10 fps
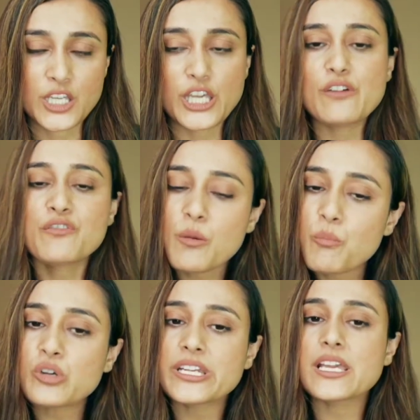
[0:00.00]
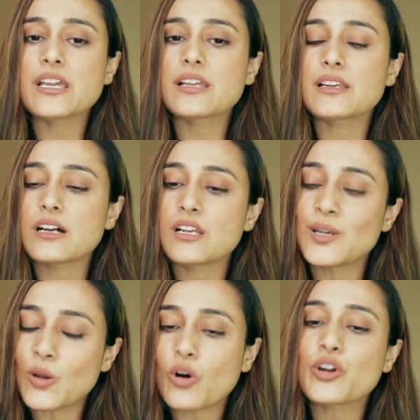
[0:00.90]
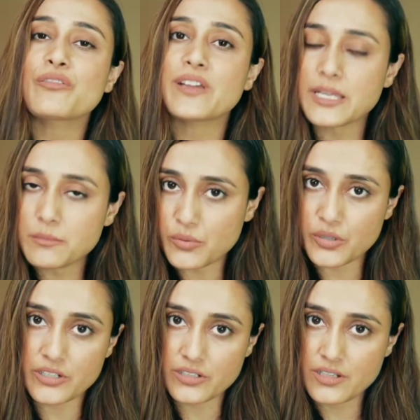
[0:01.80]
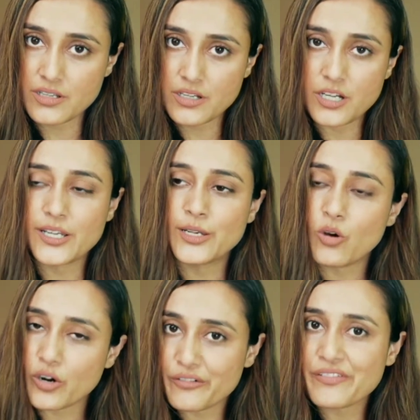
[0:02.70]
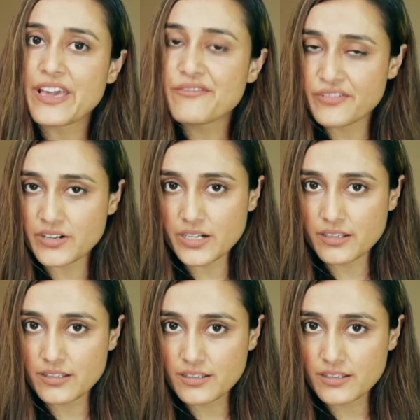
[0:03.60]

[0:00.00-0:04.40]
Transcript: If you're putting in a lot of input, a lot of effort,